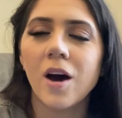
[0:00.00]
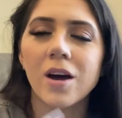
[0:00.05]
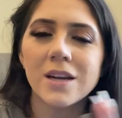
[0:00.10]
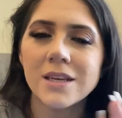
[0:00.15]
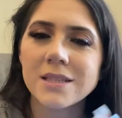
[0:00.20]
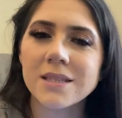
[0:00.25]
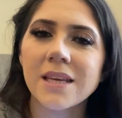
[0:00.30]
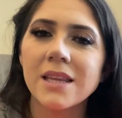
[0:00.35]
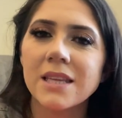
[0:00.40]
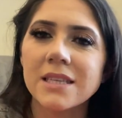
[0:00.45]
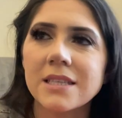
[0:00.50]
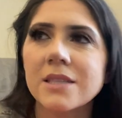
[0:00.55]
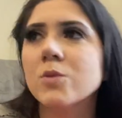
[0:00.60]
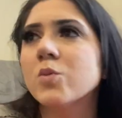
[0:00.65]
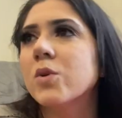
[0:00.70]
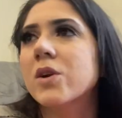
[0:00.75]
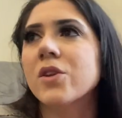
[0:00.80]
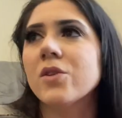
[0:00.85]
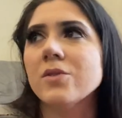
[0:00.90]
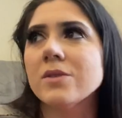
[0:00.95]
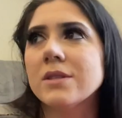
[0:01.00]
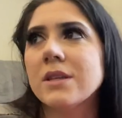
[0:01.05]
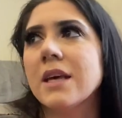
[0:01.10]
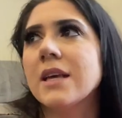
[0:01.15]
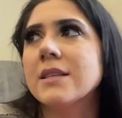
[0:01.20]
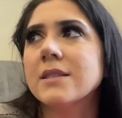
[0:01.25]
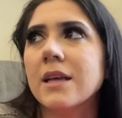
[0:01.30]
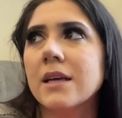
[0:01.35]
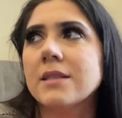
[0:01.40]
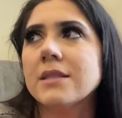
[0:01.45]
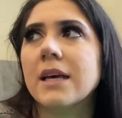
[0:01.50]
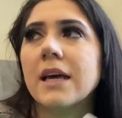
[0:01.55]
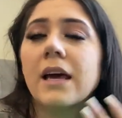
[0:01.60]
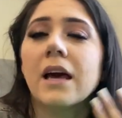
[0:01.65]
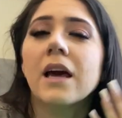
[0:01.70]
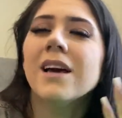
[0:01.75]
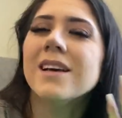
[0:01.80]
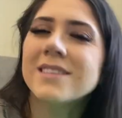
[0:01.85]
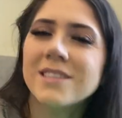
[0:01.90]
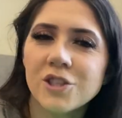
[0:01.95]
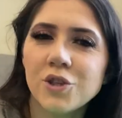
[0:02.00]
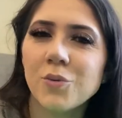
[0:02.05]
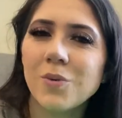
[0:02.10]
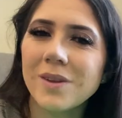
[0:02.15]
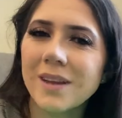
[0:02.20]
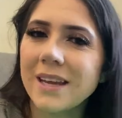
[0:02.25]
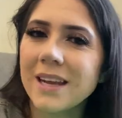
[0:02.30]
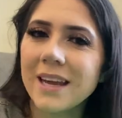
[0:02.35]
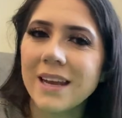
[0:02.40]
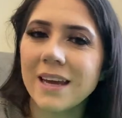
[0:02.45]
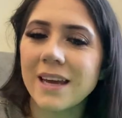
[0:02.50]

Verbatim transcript: Honestly, this is one of those things that's like, did you really need